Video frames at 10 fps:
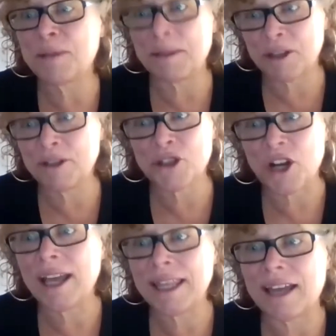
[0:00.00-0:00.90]
But I'm going to
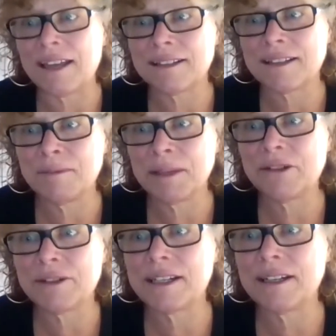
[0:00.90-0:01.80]
try that. It's going to be
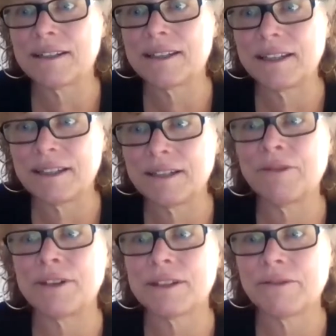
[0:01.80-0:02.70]
interesting to see the
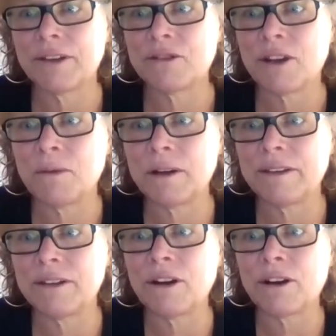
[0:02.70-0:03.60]
difference if I try one in
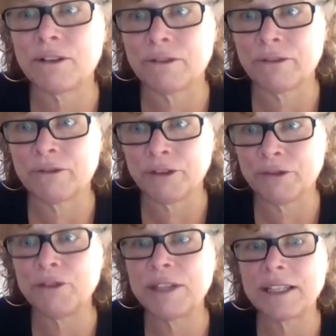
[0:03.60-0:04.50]
the dark for a
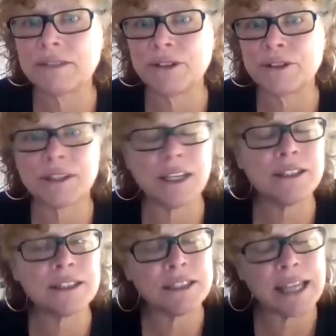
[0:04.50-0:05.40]
few days first. They
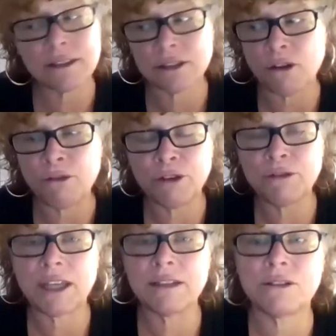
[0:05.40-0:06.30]
take so few
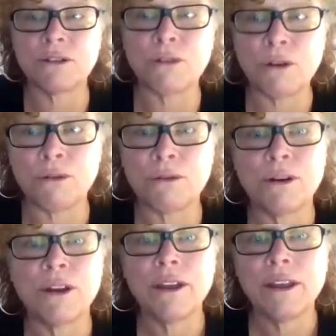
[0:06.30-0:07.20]
days to grow.
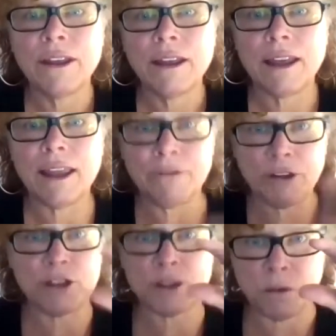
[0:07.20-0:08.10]
If you
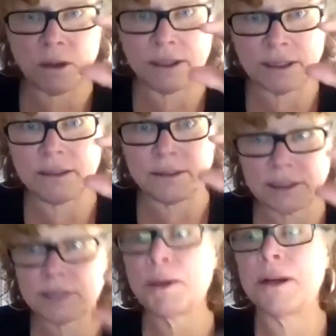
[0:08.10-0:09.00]
just want little
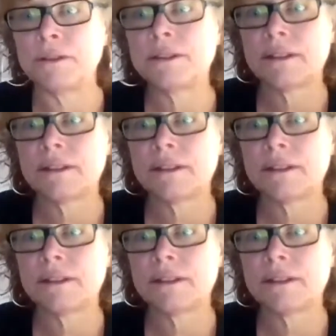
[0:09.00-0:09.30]
sprouts.